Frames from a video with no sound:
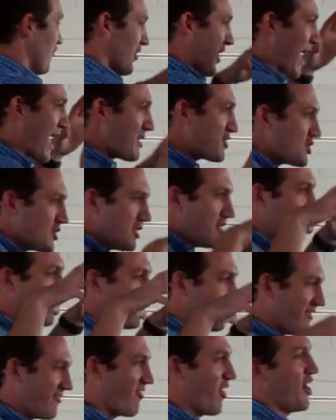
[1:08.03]
Light.
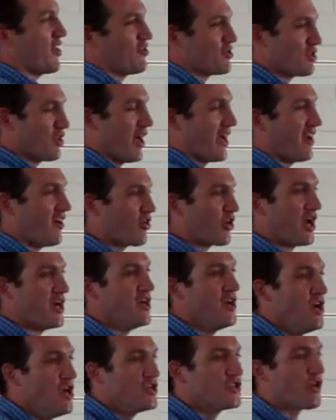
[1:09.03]
Right, there's light, okay.
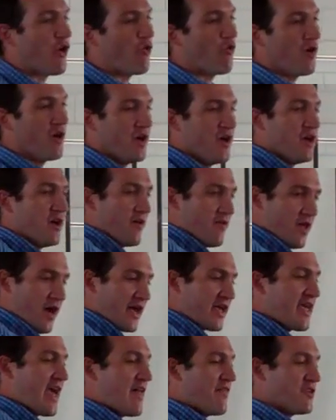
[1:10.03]
So,
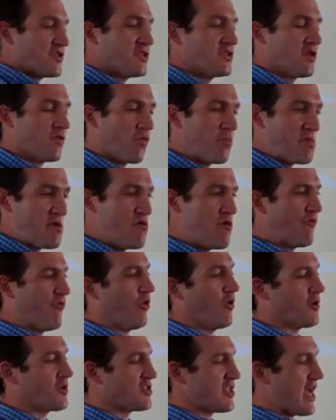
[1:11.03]
again, this is a
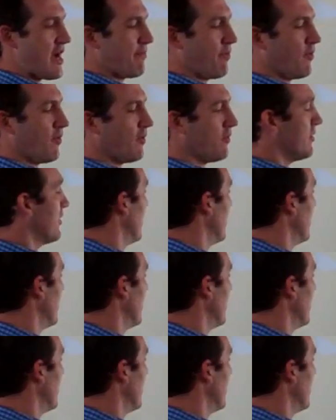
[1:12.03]
beautiful example,